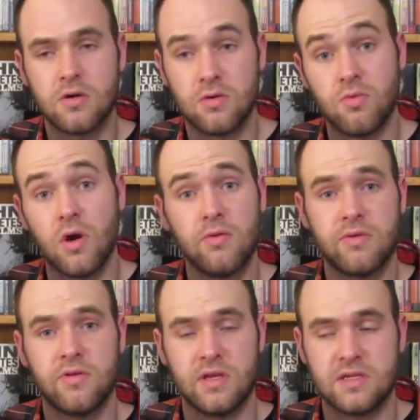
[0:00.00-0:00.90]
who wrote
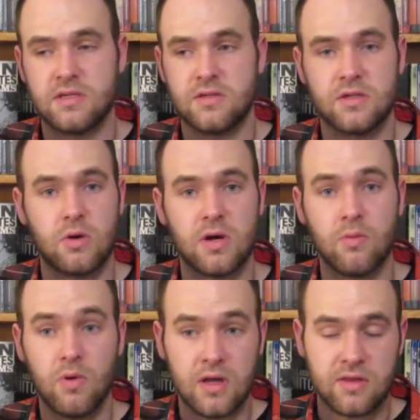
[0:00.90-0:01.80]
this story
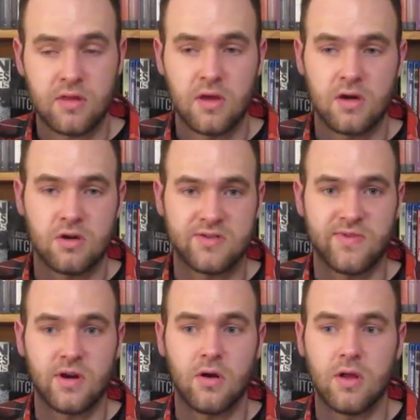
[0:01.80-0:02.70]
with
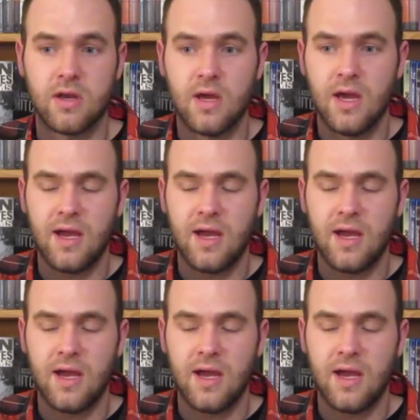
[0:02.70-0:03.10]
Christopher Nolan,